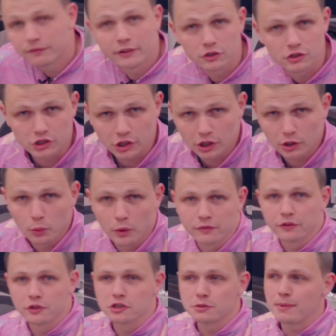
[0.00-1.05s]
feels good, what
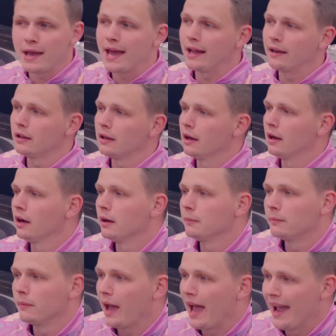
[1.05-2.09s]
feels bad.
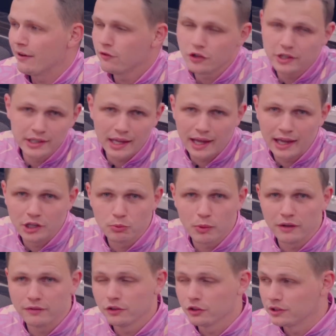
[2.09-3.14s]
Every day you
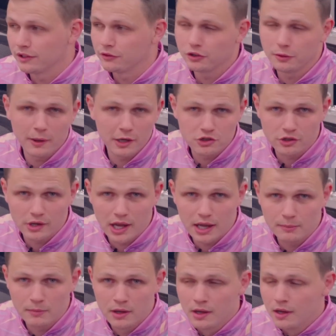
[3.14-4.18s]
might feel different about your
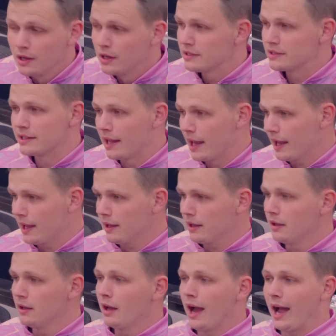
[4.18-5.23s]
game. Today
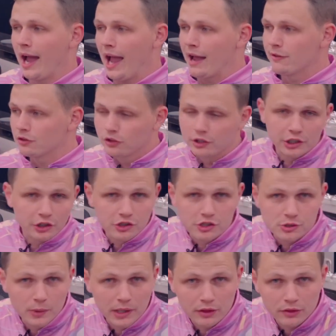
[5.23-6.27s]
I have a really good
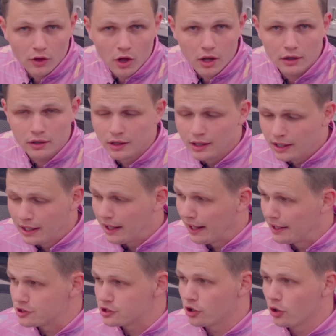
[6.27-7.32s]
swing thought,
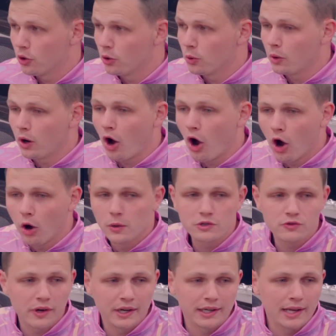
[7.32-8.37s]
and so always
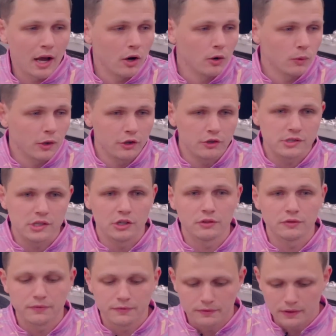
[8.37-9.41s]
write it down, whether it's in
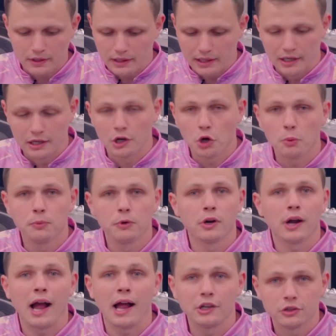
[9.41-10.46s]
a notebook,
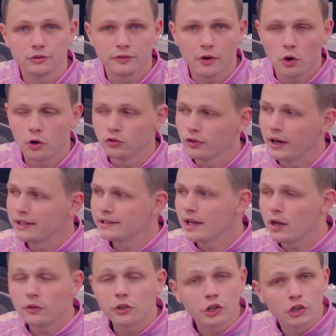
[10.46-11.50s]
on your phone. Write
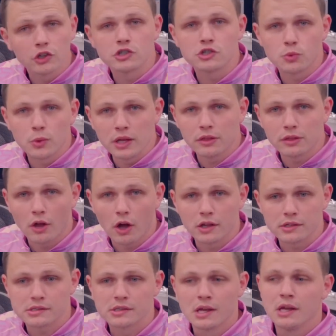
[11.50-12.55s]
down the good swing
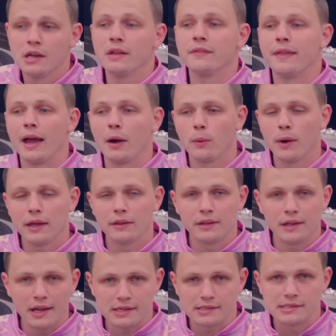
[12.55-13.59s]
thoughts. That way the
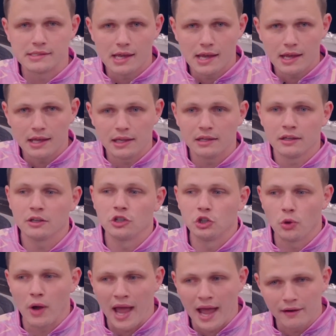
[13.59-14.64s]
next day
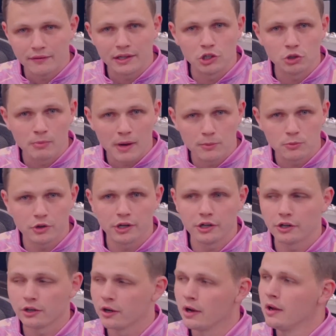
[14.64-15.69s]
you have it in your memory,
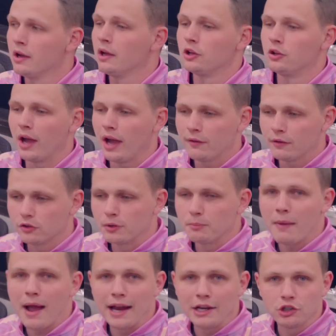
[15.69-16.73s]
or you have a
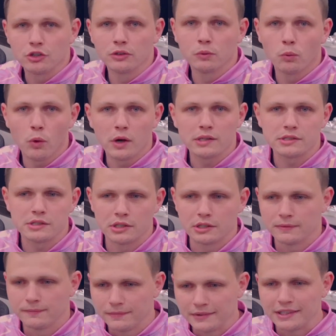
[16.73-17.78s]
reminder of what
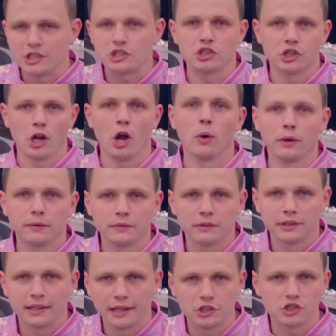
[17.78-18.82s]
to get you going,
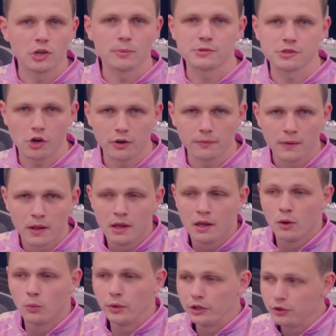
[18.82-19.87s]
get a jump start.
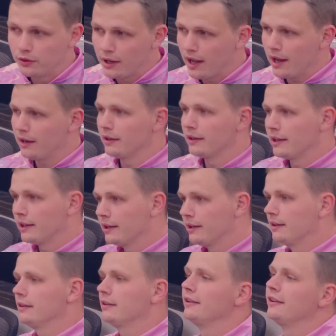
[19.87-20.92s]
We do not,
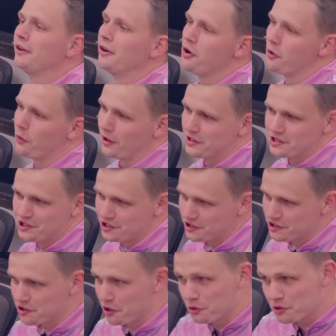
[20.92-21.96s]
again, want to
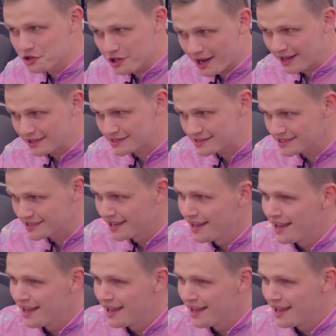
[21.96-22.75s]
just throw shots